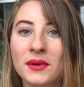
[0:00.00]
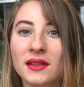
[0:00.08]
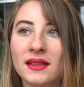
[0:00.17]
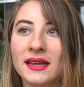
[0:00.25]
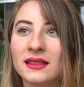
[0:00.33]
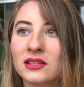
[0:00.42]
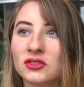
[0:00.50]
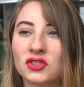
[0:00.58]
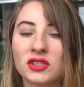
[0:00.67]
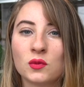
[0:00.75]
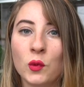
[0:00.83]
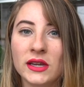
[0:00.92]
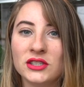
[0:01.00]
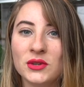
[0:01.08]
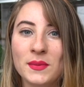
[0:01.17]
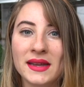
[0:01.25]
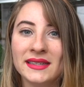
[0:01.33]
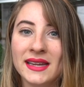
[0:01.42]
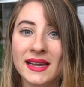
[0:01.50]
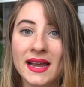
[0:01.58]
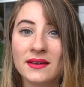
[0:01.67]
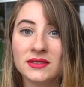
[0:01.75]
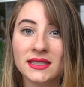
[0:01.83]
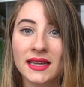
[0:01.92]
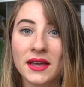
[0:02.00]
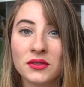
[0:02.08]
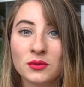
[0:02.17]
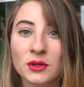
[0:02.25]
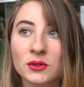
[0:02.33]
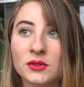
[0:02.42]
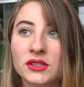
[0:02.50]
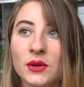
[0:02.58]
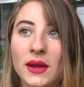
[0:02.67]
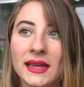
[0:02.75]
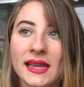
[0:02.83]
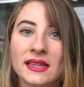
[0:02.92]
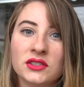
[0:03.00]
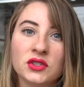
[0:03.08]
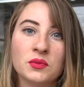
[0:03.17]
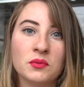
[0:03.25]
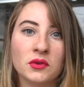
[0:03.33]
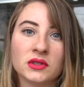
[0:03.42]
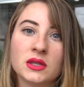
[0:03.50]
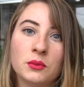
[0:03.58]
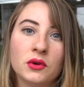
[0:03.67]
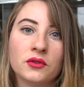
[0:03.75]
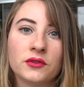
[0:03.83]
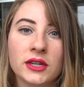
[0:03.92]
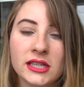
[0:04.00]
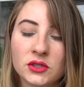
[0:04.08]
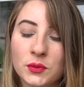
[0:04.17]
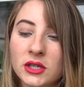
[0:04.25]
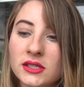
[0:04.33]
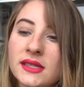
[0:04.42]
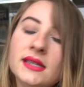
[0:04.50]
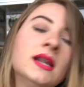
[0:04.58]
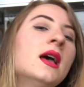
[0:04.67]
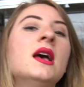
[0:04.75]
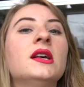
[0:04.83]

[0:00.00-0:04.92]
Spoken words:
but like there's just way too many I have to get through, so I can't do multiple for each person.